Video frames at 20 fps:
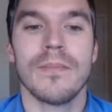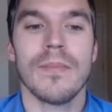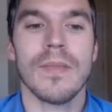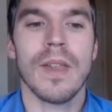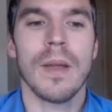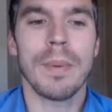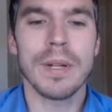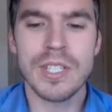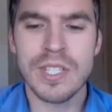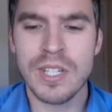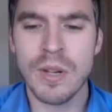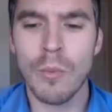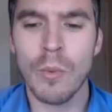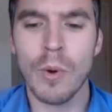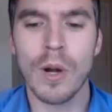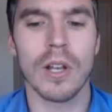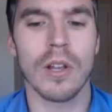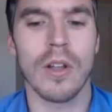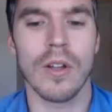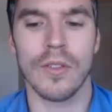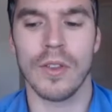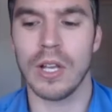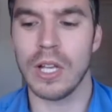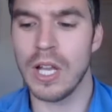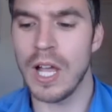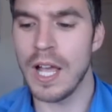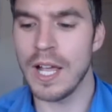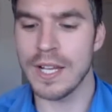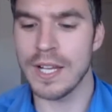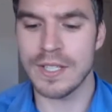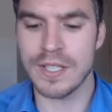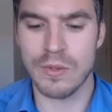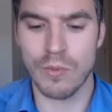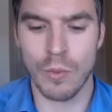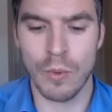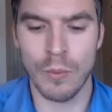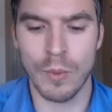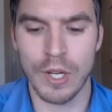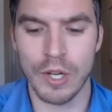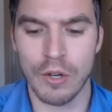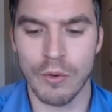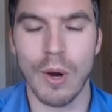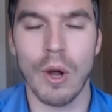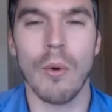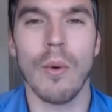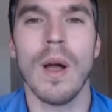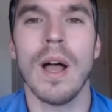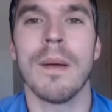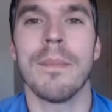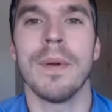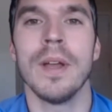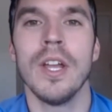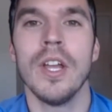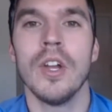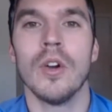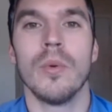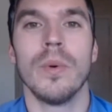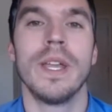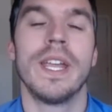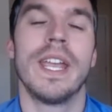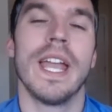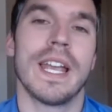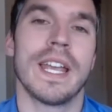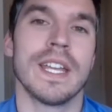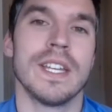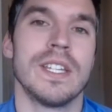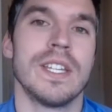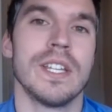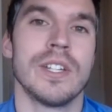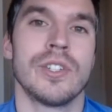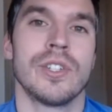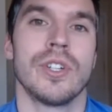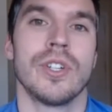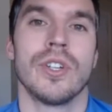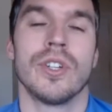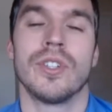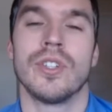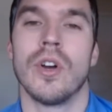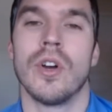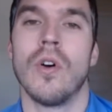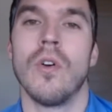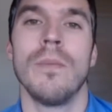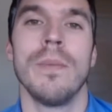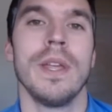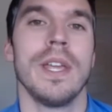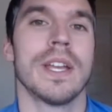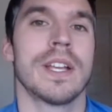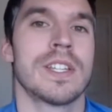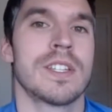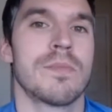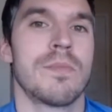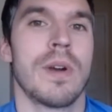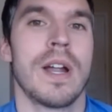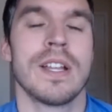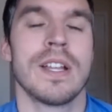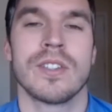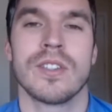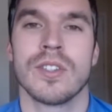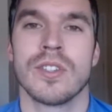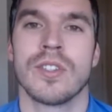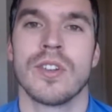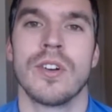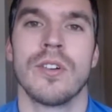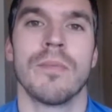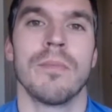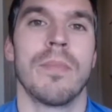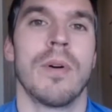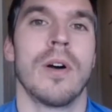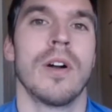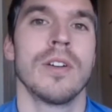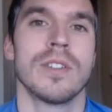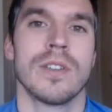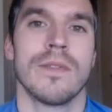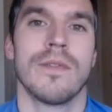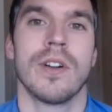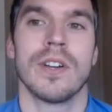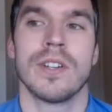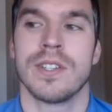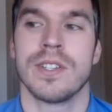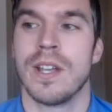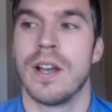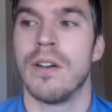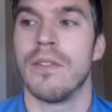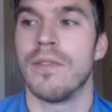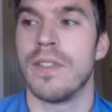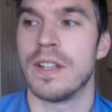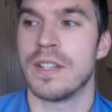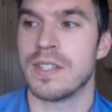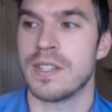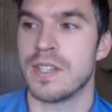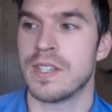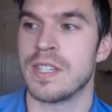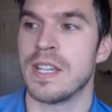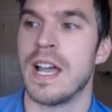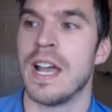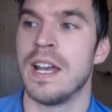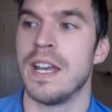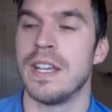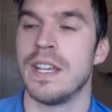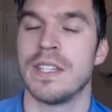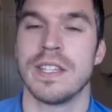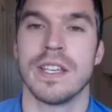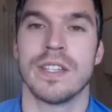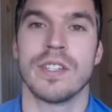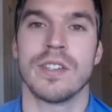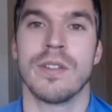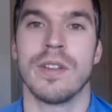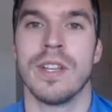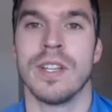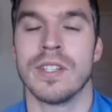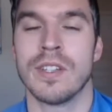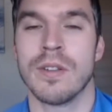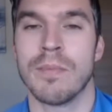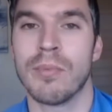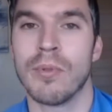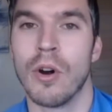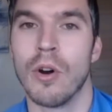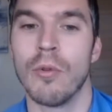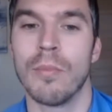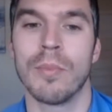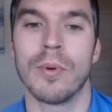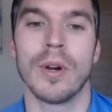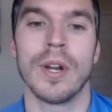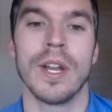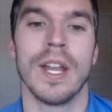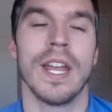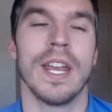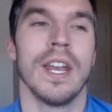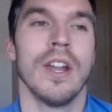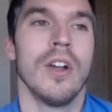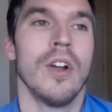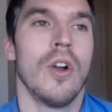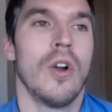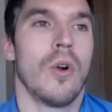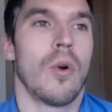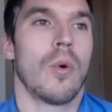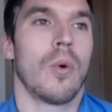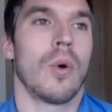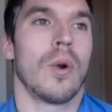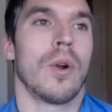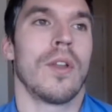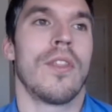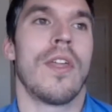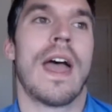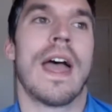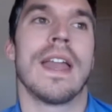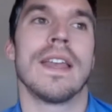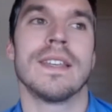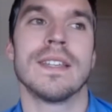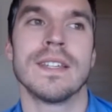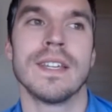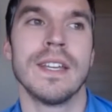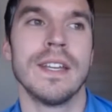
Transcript: But somewhere along the lines, when we grow up, we get conditioned to only express certain parts of ourselves that society says is appropriate, or that